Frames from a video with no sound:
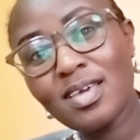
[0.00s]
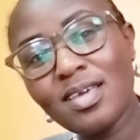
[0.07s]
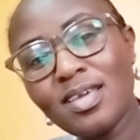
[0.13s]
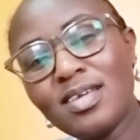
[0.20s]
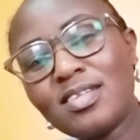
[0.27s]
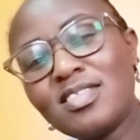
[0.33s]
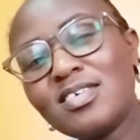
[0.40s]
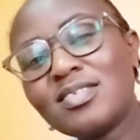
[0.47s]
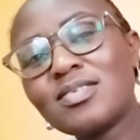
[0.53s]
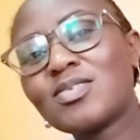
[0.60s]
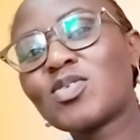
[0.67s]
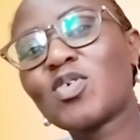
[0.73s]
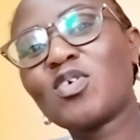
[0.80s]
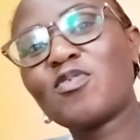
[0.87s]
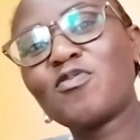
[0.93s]
this is
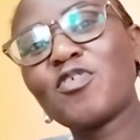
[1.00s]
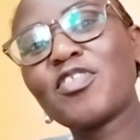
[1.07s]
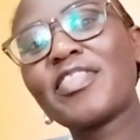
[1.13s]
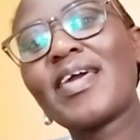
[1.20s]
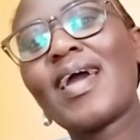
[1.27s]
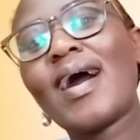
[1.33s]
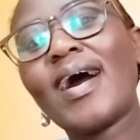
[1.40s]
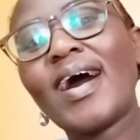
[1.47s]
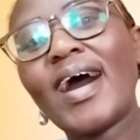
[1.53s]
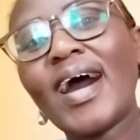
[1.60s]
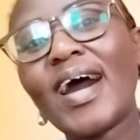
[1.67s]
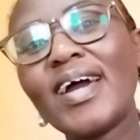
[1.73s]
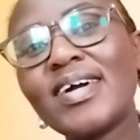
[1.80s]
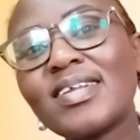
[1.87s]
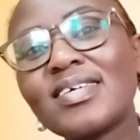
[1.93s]
not for the
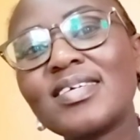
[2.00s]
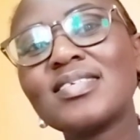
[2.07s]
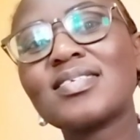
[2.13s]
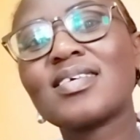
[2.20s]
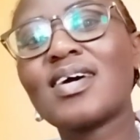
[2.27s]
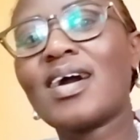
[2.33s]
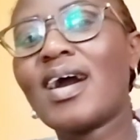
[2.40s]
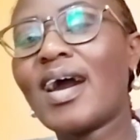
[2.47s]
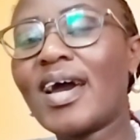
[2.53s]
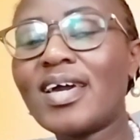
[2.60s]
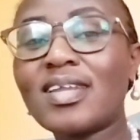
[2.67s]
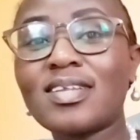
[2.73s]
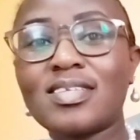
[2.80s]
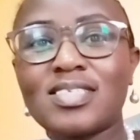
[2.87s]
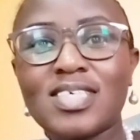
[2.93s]
high risk, high
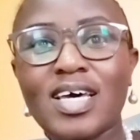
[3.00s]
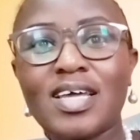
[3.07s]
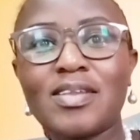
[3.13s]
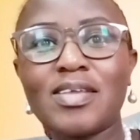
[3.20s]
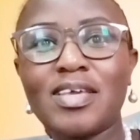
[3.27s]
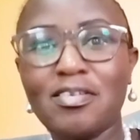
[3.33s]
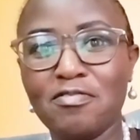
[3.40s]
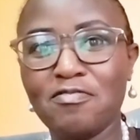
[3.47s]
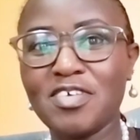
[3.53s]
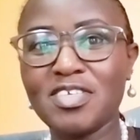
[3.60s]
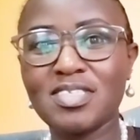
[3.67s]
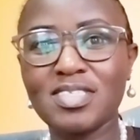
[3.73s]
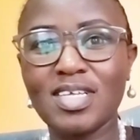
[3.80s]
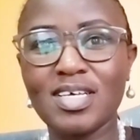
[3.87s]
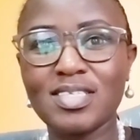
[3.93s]
return
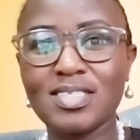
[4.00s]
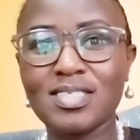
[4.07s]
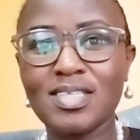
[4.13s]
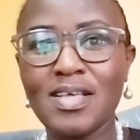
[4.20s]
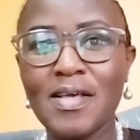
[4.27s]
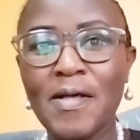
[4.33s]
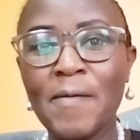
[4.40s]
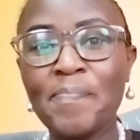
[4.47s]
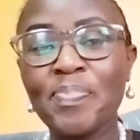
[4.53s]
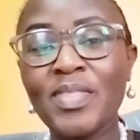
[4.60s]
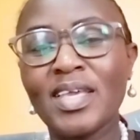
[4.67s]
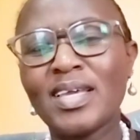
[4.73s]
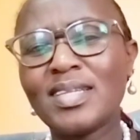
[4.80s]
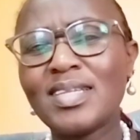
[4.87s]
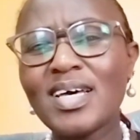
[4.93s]
investors.
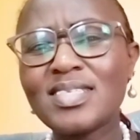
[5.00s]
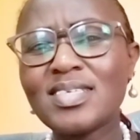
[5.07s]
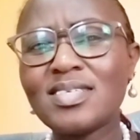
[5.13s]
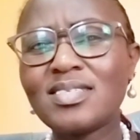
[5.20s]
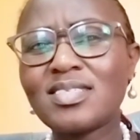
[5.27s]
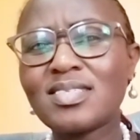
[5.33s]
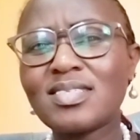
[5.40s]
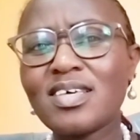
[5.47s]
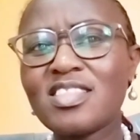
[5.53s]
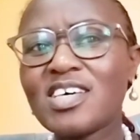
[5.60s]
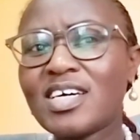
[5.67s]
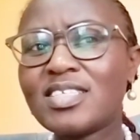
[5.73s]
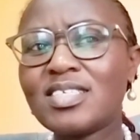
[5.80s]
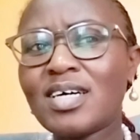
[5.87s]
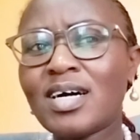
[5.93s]
Doesn't say
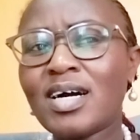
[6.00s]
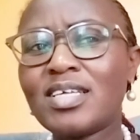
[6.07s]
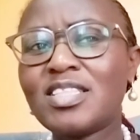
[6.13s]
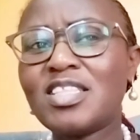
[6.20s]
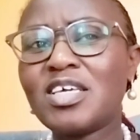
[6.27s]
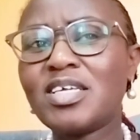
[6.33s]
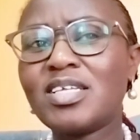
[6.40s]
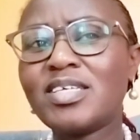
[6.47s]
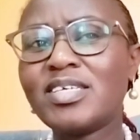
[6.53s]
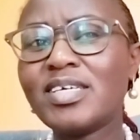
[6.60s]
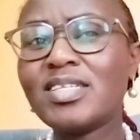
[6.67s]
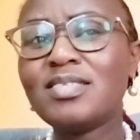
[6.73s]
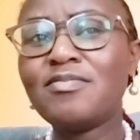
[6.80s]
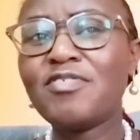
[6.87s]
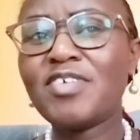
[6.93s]
that they yield
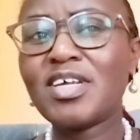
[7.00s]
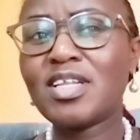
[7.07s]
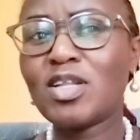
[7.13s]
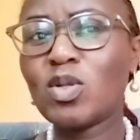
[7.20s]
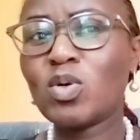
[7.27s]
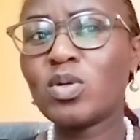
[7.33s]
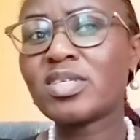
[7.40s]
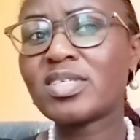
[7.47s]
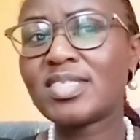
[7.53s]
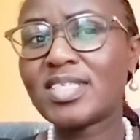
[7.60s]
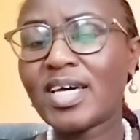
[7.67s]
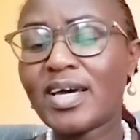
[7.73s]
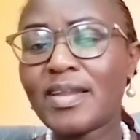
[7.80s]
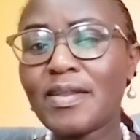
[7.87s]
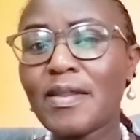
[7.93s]
very low
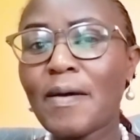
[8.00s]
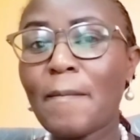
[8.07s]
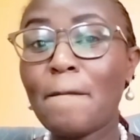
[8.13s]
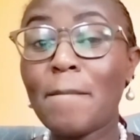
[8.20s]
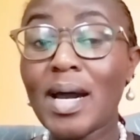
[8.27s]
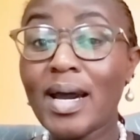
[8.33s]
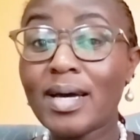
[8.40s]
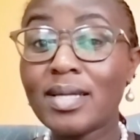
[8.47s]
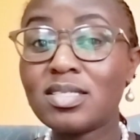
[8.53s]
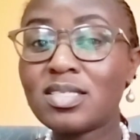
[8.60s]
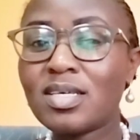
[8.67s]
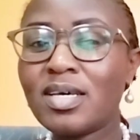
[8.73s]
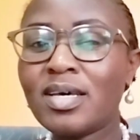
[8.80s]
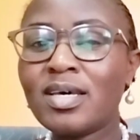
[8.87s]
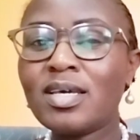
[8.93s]
return, but
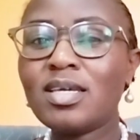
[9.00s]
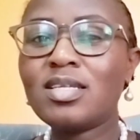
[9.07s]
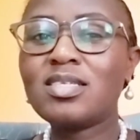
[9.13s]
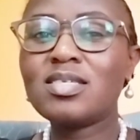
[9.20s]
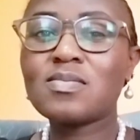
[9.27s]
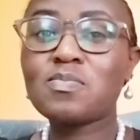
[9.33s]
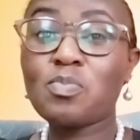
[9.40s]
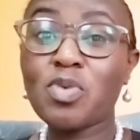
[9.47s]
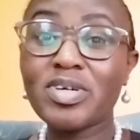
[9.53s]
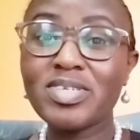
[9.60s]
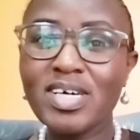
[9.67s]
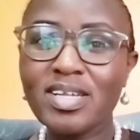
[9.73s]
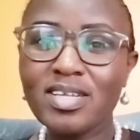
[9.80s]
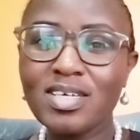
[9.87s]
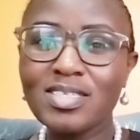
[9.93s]
it is
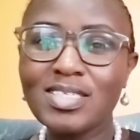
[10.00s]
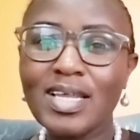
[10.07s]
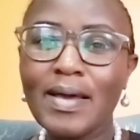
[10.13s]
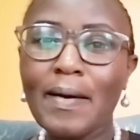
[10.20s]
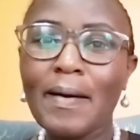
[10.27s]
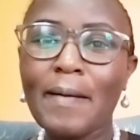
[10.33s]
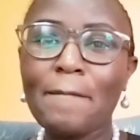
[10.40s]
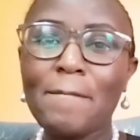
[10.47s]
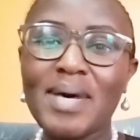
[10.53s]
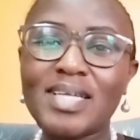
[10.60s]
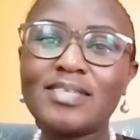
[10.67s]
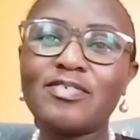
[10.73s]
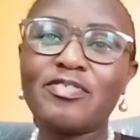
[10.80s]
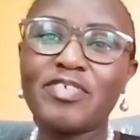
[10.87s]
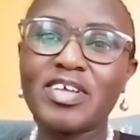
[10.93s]
moderate but
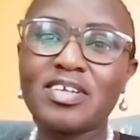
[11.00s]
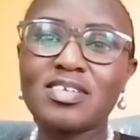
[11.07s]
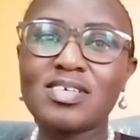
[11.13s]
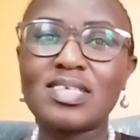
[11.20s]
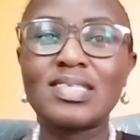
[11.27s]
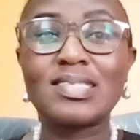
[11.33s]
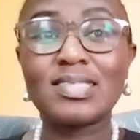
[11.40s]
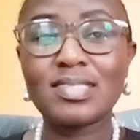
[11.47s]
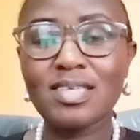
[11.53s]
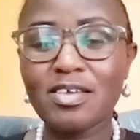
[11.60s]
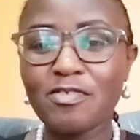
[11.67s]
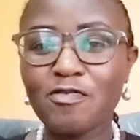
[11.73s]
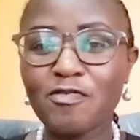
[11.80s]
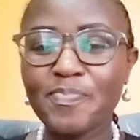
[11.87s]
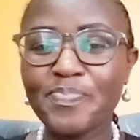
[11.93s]
very
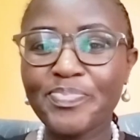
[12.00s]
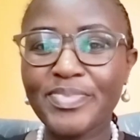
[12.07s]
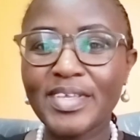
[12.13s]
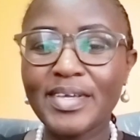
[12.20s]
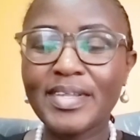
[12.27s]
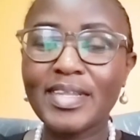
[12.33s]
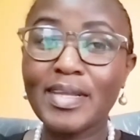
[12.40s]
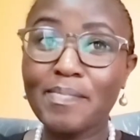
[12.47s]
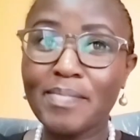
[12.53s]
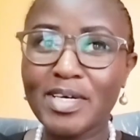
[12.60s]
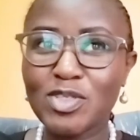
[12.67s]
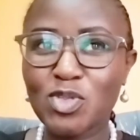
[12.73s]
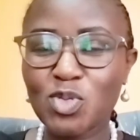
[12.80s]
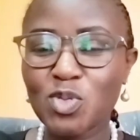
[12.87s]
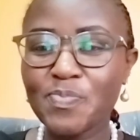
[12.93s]
safe. Number
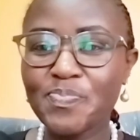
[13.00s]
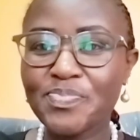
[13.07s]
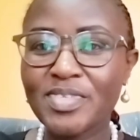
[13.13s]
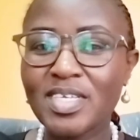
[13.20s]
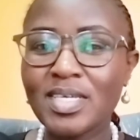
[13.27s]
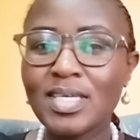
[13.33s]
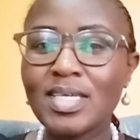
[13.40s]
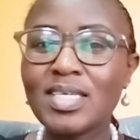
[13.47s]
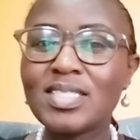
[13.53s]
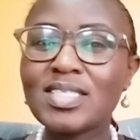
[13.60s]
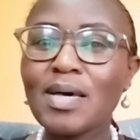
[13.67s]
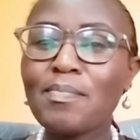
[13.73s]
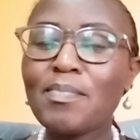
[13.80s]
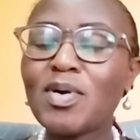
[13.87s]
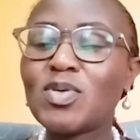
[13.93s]
two, it's
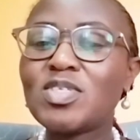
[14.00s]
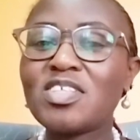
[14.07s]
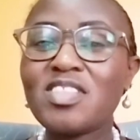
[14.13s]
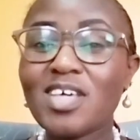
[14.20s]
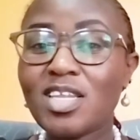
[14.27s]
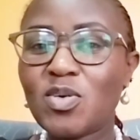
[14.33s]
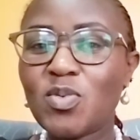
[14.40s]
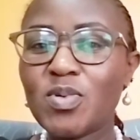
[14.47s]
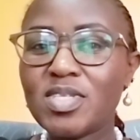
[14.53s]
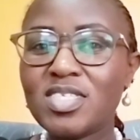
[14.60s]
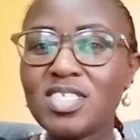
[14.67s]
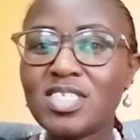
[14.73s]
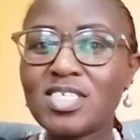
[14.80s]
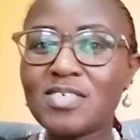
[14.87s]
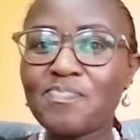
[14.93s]
about the
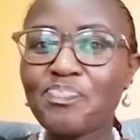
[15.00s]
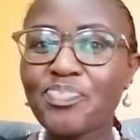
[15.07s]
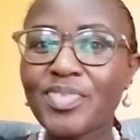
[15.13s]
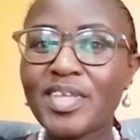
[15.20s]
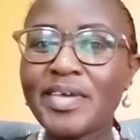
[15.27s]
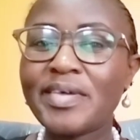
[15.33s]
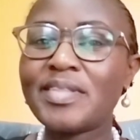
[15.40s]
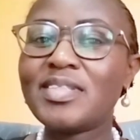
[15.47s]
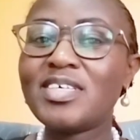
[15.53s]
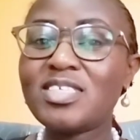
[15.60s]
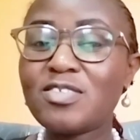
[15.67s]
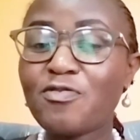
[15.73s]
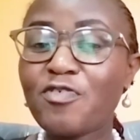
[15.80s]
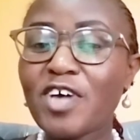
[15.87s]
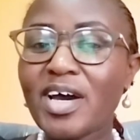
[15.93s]
liquidity. This
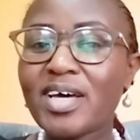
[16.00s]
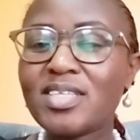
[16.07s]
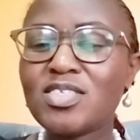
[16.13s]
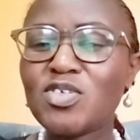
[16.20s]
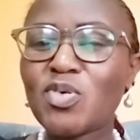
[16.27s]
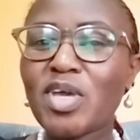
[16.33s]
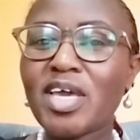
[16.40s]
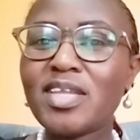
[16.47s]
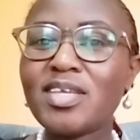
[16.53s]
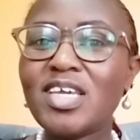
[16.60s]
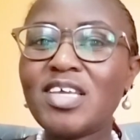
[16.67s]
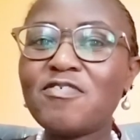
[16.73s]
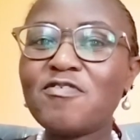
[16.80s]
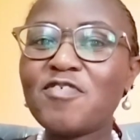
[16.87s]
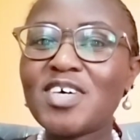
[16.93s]
fund you can
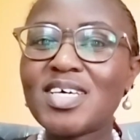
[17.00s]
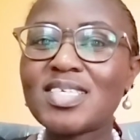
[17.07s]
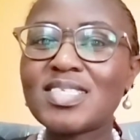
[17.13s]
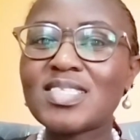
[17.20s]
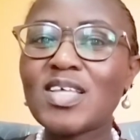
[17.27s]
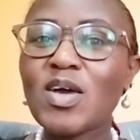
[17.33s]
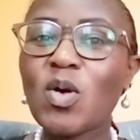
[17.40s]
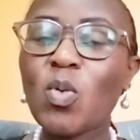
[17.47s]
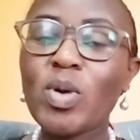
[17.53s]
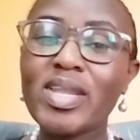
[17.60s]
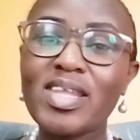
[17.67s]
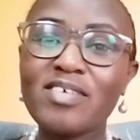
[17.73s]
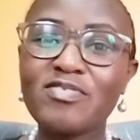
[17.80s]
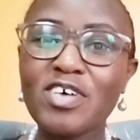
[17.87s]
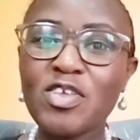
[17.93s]
invest
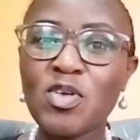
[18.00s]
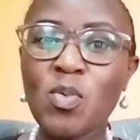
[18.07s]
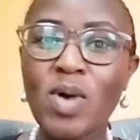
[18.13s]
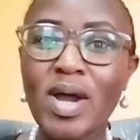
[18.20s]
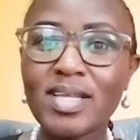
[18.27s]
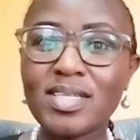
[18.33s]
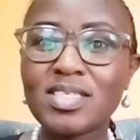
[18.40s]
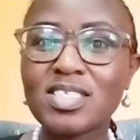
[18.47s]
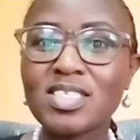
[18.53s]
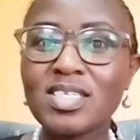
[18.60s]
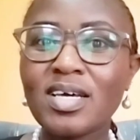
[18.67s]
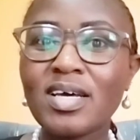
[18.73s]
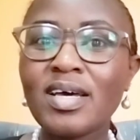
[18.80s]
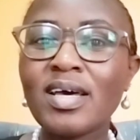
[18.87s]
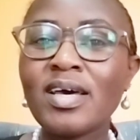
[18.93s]
whenever you want.
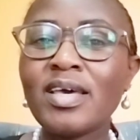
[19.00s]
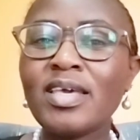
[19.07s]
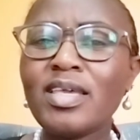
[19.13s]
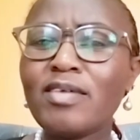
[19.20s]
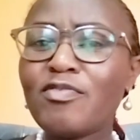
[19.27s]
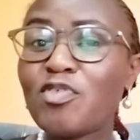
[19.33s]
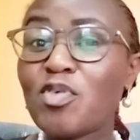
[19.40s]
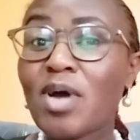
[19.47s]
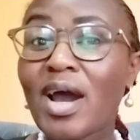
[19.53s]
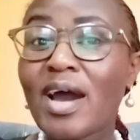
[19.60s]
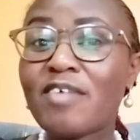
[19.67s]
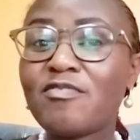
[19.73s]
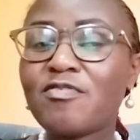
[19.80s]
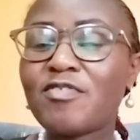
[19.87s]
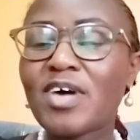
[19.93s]
If you
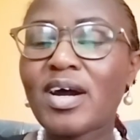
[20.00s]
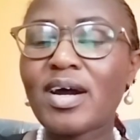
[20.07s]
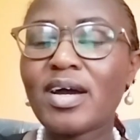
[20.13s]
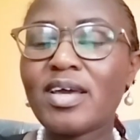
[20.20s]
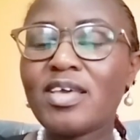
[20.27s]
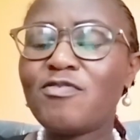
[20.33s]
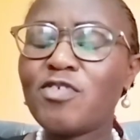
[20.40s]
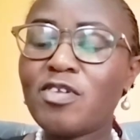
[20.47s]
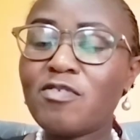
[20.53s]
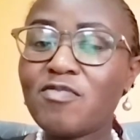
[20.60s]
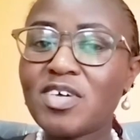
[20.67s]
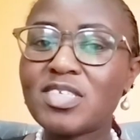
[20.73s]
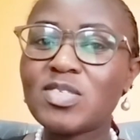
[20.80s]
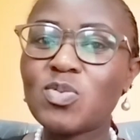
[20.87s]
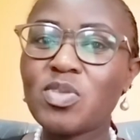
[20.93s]

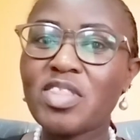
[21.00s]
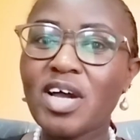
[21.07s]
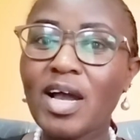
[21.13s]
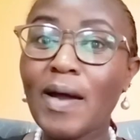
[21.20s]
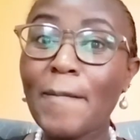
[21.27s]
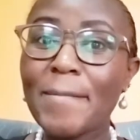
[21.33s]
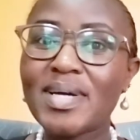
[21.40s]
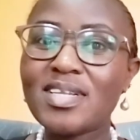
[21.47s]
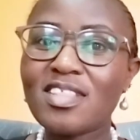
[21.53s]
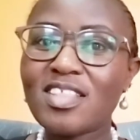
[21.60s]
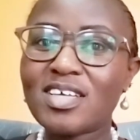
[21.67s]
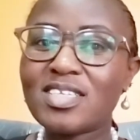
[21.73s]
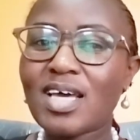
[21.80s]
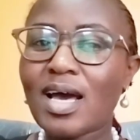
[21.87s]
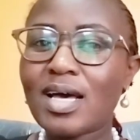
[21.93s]
invest with a company that
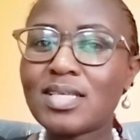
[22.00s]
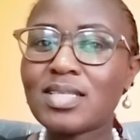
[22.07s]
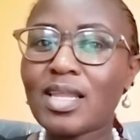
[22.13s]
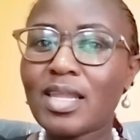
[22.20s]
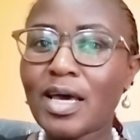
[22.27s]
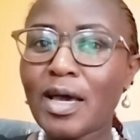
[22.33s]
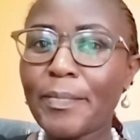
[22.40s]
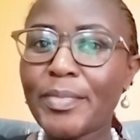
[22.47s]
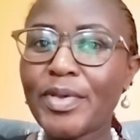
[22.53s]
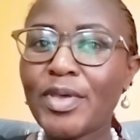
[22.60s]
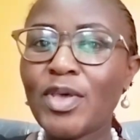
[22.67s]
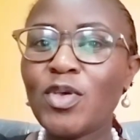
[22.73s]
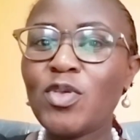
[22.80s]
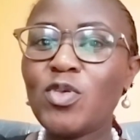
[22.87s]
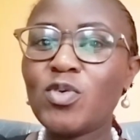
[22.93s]
has an app,
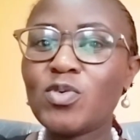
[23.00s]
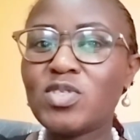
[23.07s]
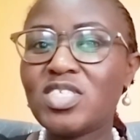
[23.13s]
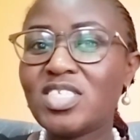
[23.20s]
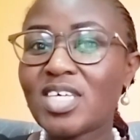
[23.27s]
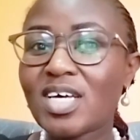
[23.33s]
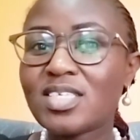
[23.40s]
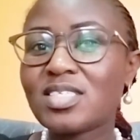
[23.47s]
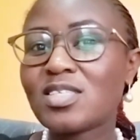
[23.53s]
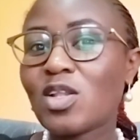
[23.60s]
you just log